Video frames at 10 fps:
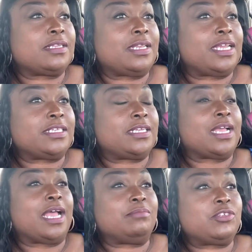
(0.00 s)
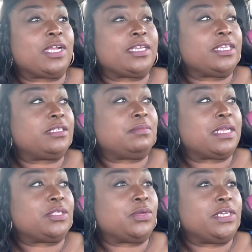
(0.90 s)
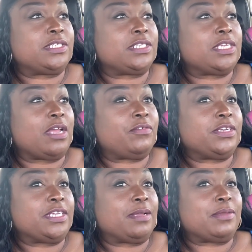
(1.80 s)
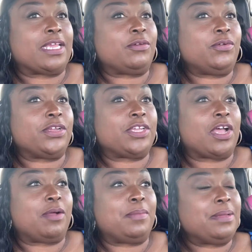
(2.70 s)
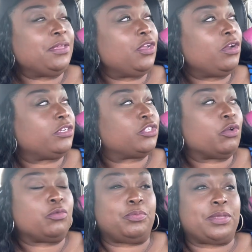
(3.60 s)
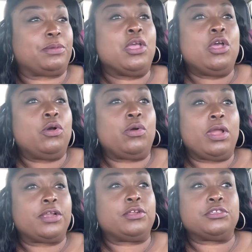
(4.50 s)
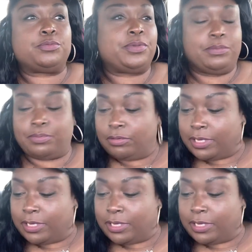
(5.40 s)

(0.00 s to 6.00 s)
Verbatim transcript: Like, I'm trying to get to my toys and y'all running y'all. Like, who are y'all? Mommy, who are those people? Who are those people?